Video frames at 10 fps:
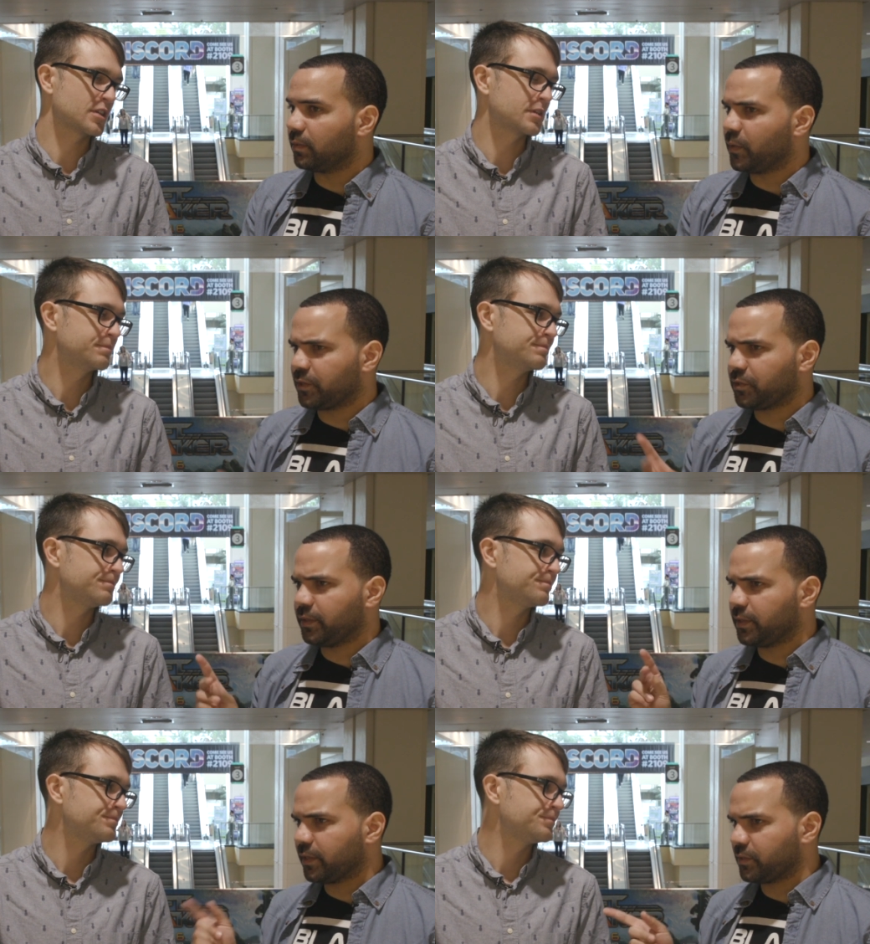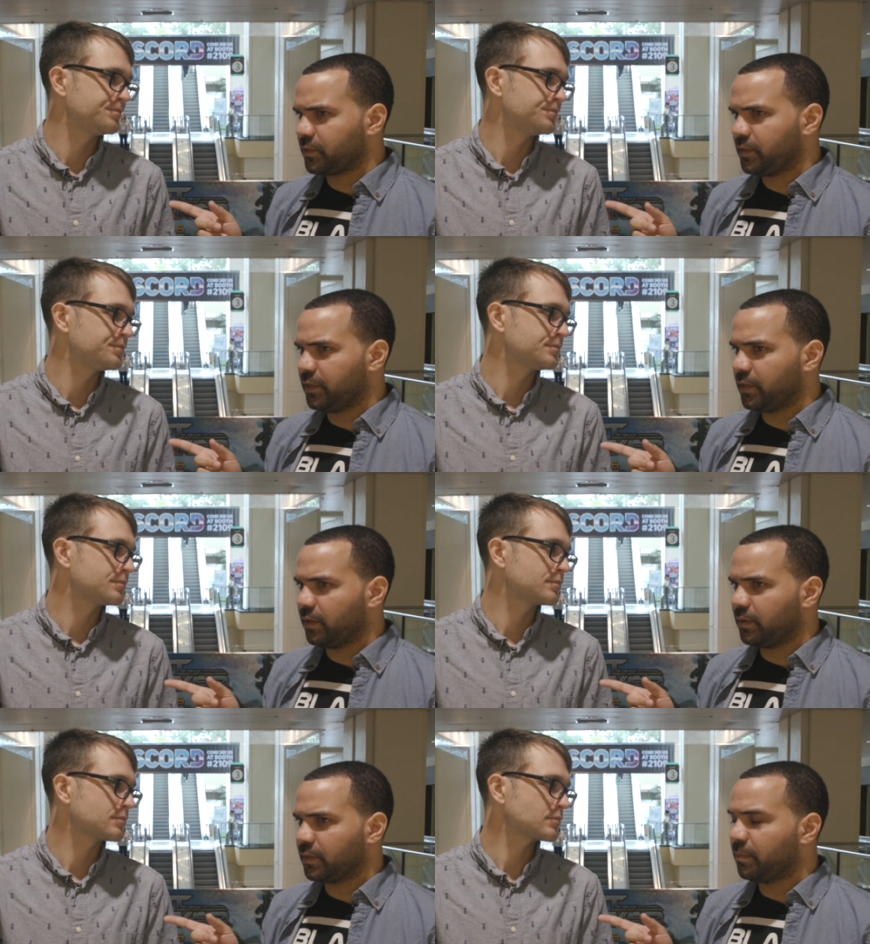Speaker 1: uh, we actually got to see
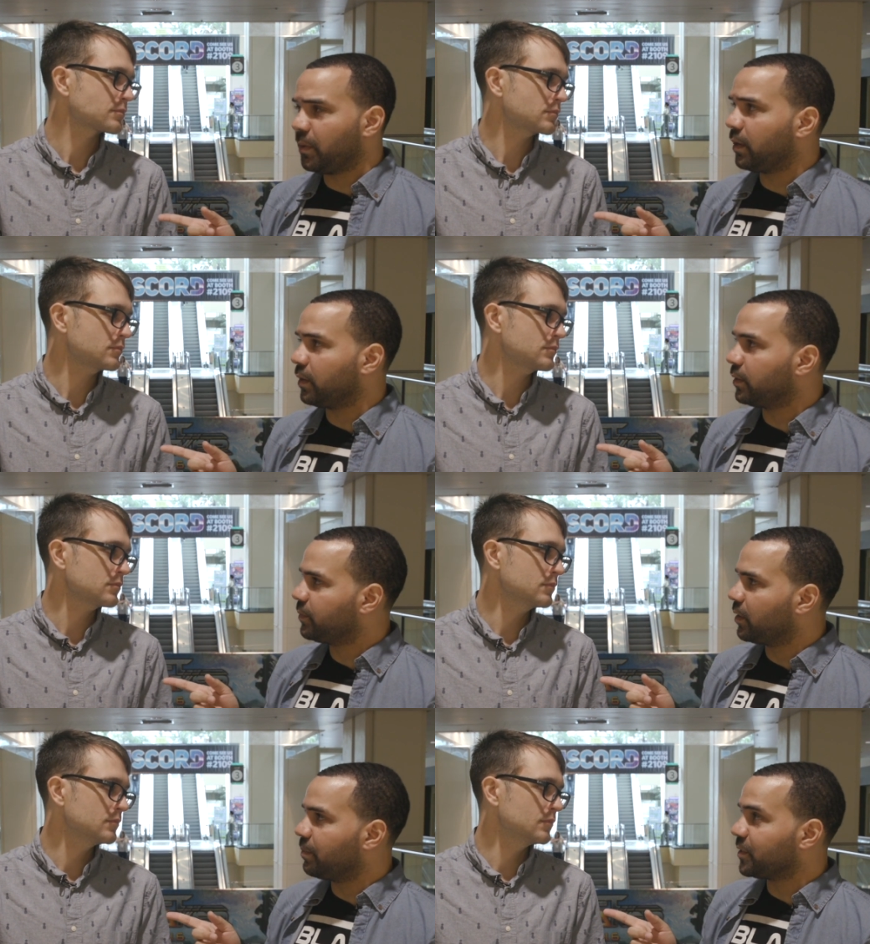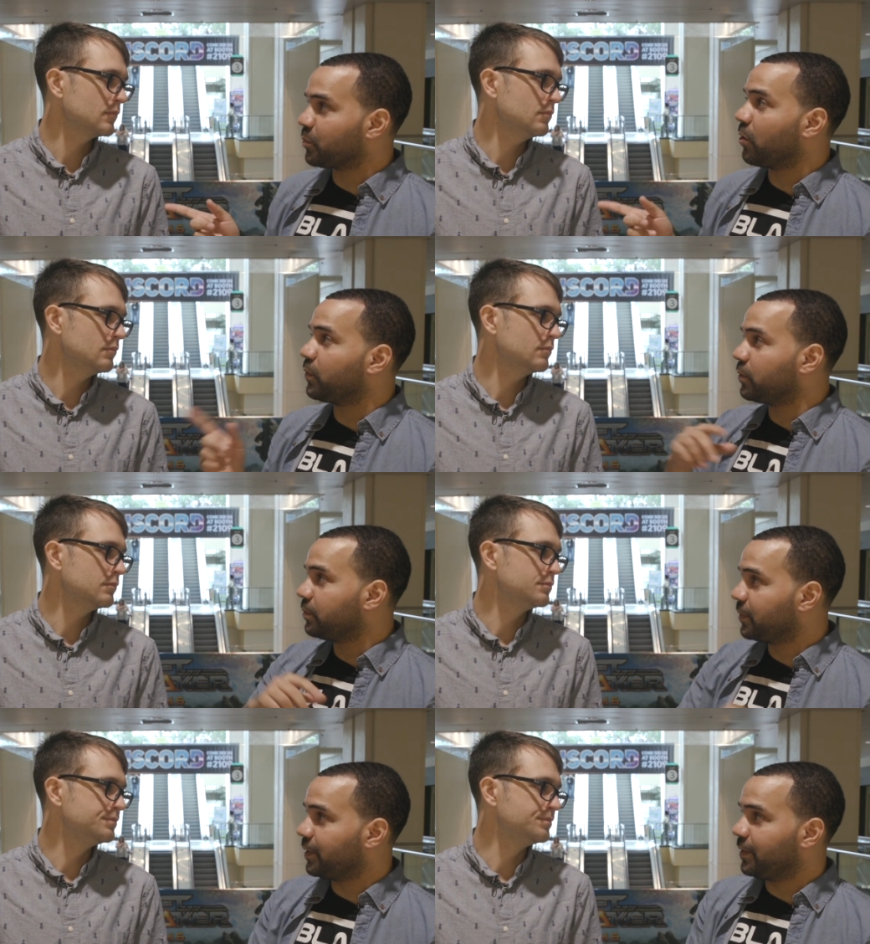uh, Kamala, uh, Miss
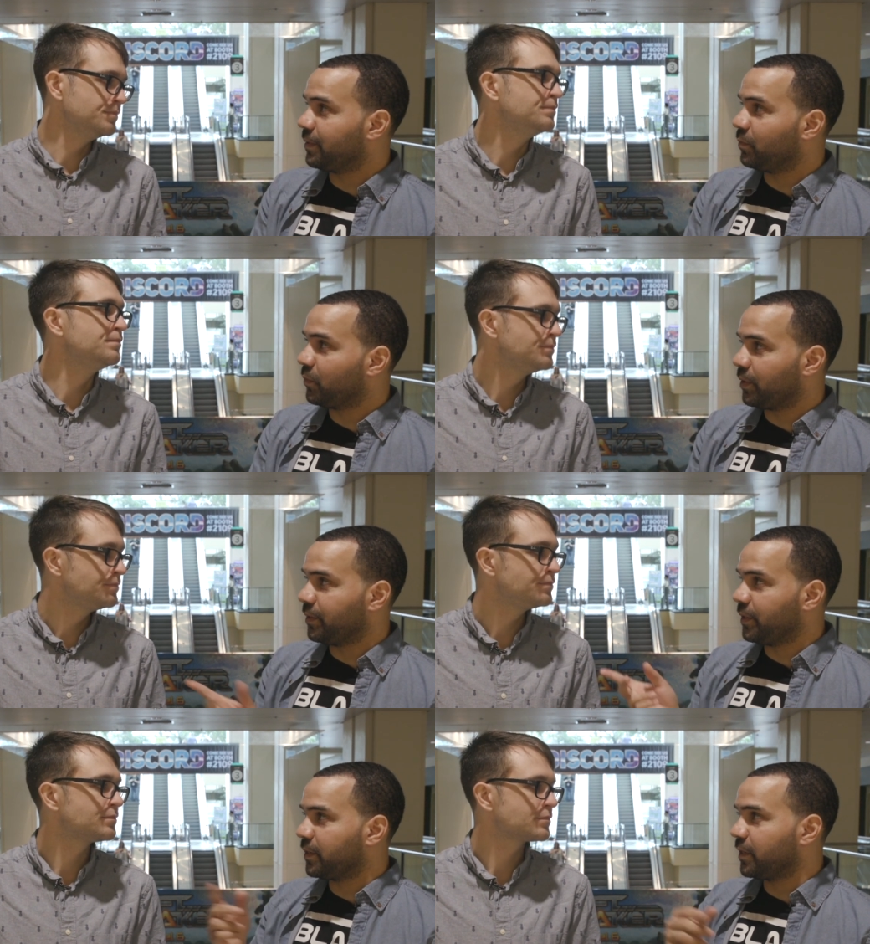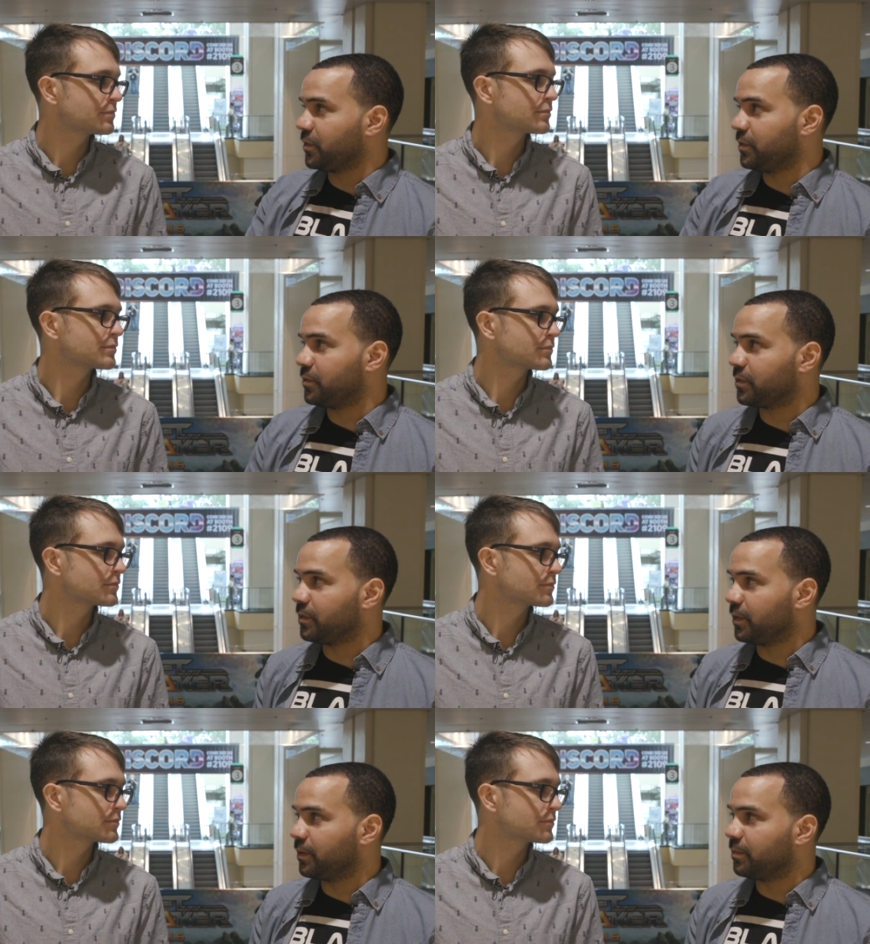Marvel, uh, in, mm. one of the cutscenes
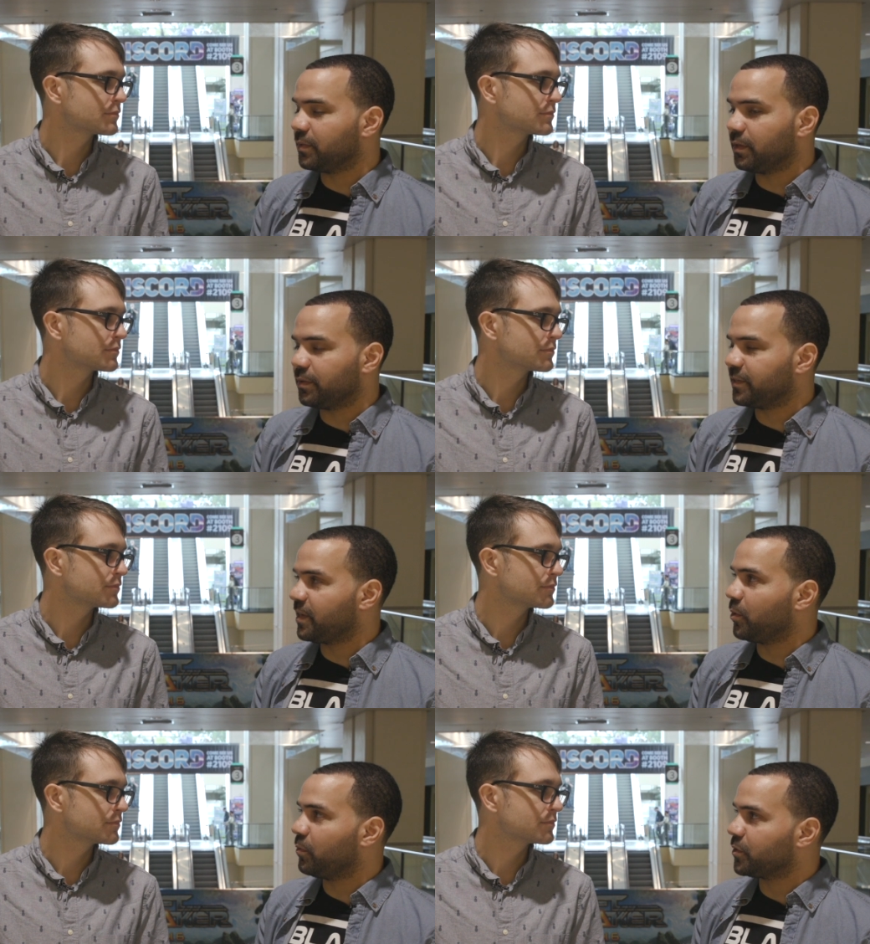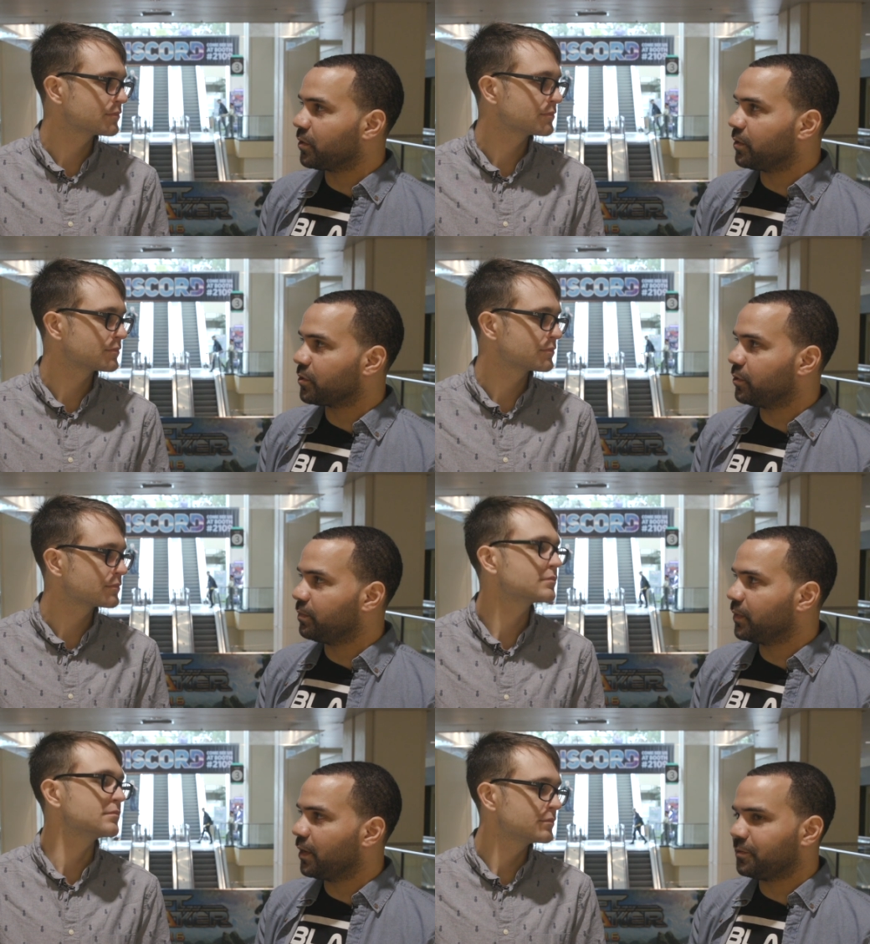in the the demo we saw.
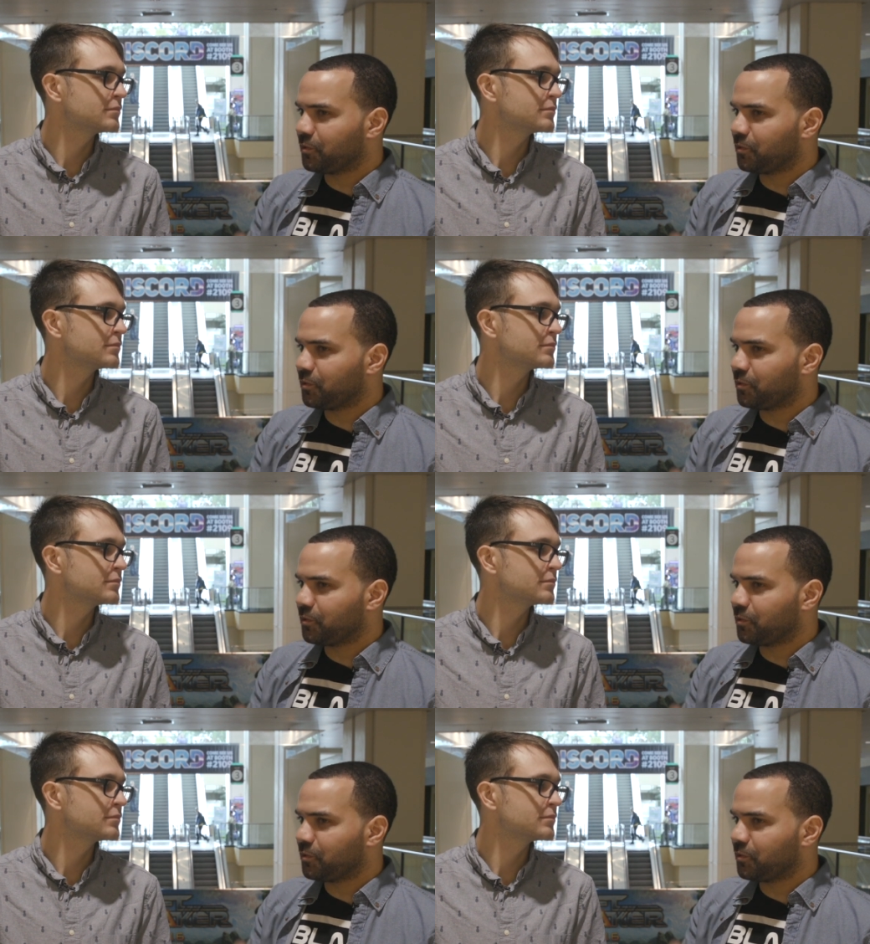So uh,